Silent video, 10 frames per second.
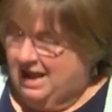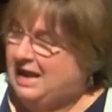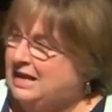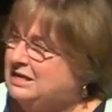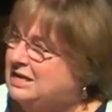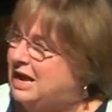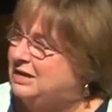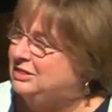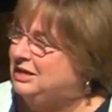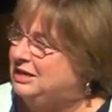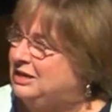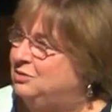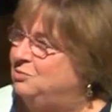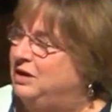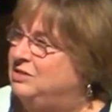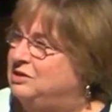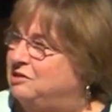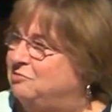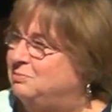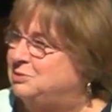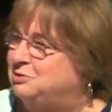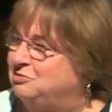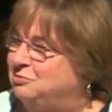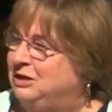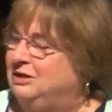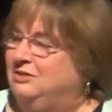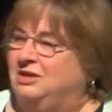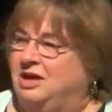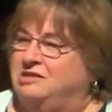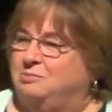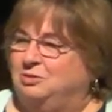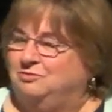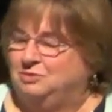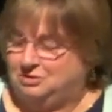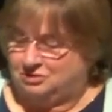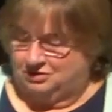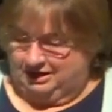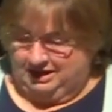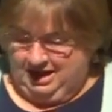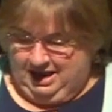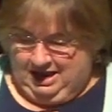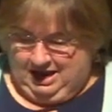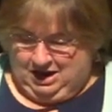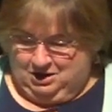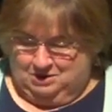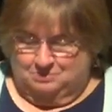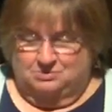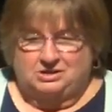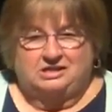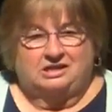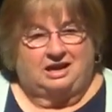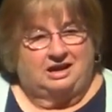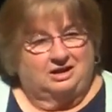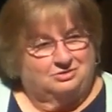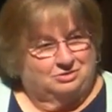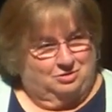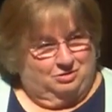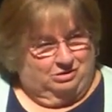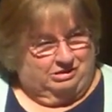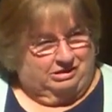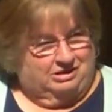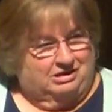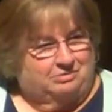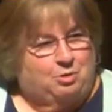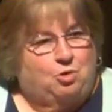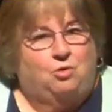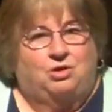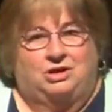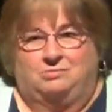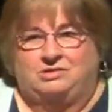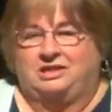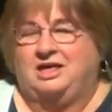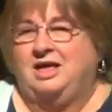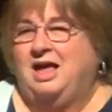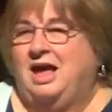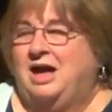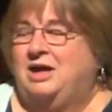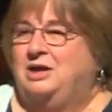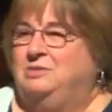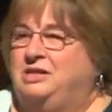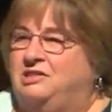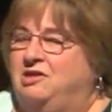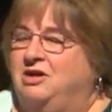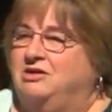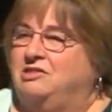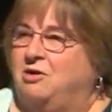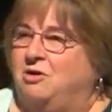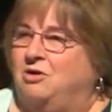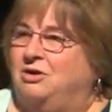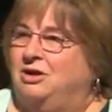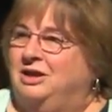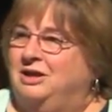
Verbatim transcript: And I think in the way the scriptures read in the Gospel of Luke that um, these canticles, these poems um, and songs are